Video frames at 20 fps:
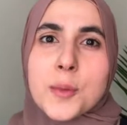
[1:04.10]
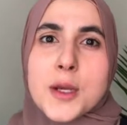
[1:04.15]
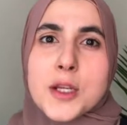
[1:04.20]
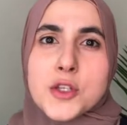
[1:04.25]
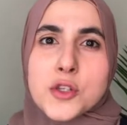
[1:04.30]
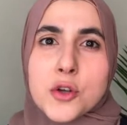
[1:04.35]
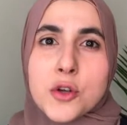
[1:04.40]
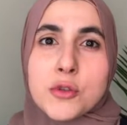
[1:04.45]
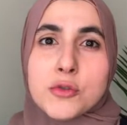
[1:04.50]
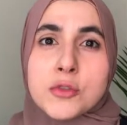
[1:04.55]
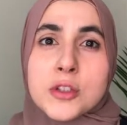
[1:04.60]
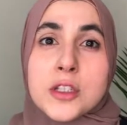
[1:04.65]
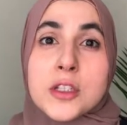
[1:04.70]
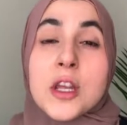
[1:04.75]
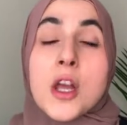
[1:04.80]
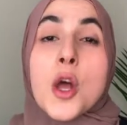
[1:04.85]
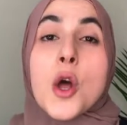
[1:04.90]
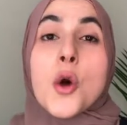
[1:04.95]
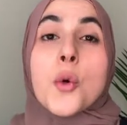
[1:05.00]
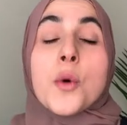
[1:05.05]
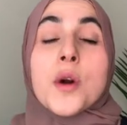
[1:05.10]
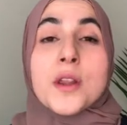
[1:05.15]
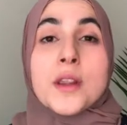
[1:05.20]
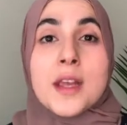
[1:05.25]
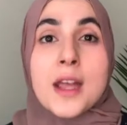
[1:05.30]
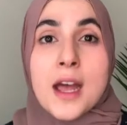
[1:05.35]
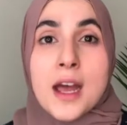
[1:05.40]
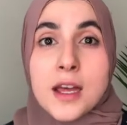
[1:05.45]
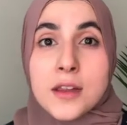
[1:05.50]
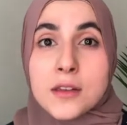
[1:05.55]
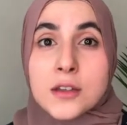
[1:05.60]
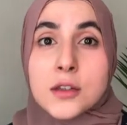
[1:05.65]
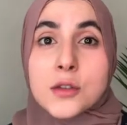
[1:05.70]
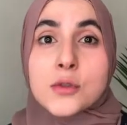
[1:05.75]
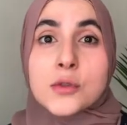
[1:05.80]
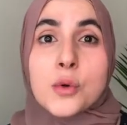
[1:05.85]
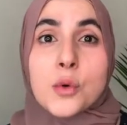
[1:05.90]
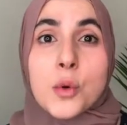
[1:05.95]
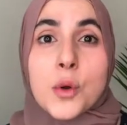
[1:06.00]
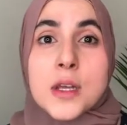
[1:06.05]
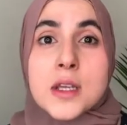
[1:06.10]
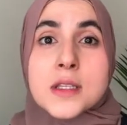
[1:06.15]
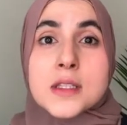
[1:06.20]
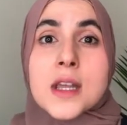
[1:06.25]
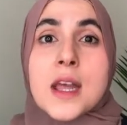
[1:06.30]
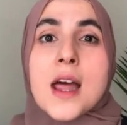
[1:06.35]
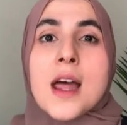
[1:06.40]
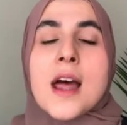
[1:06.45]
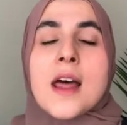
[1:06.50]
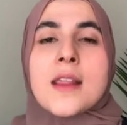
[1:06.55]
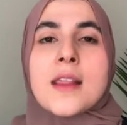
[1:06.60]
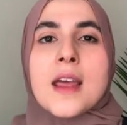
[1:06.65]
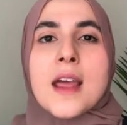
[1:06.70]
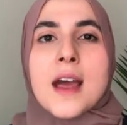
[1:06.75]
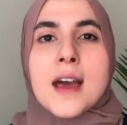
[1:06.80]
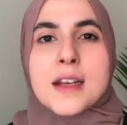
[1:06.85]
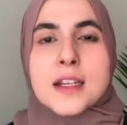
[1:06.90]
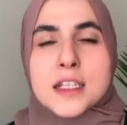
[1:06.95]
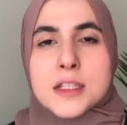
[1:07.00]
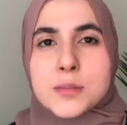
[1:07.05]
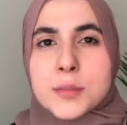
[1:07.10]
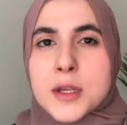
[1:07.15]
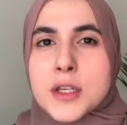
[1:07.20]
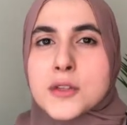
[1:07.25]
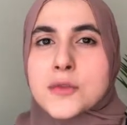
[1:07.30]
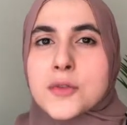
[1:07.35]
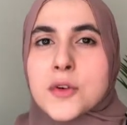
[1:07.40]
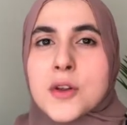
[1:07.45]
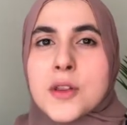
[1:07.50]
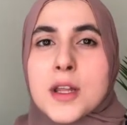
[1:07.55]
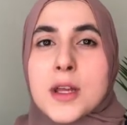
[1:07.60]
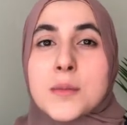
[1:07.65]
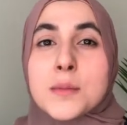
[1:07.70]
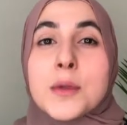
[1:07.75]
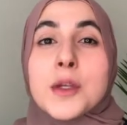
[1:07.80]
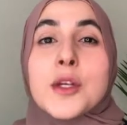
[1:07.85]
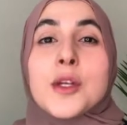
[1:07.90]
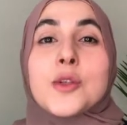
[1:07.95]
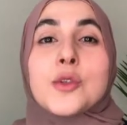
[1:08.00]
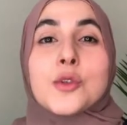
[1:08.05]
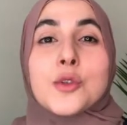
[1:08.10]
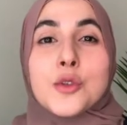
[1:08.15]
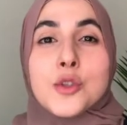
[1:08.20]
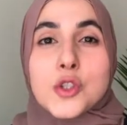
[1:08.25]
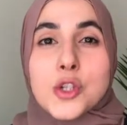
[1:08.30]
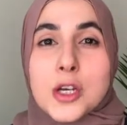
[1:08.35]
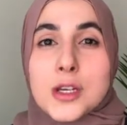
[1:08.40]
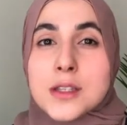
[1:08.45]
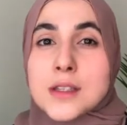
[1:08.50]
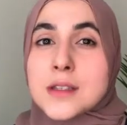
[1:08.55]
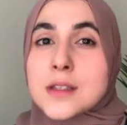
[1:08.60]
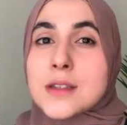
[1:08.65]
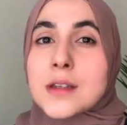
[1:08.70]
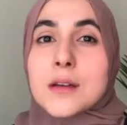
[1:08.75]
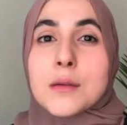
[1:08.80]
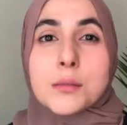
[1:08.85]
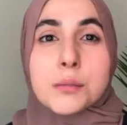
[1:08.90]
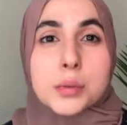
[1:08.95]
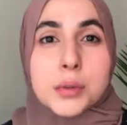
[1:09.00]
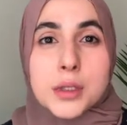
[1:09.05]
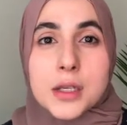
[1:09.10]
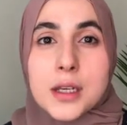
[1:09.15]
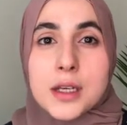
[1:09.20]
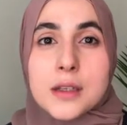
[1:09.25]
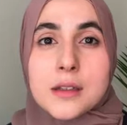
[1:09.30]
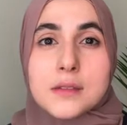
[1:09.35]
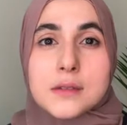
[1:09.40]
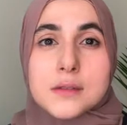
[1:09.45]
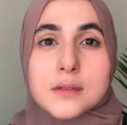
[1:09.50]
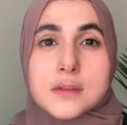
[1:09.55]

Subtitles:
my children where they had their toys and they had a space for them to just play.